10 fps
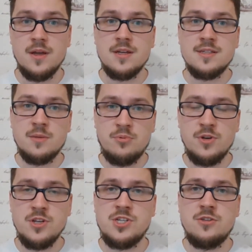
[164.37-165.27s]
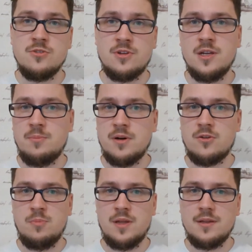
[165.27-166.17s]
Zaporizhzhia nuclear power
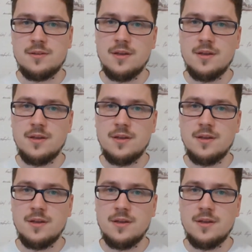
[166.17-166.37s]
plant.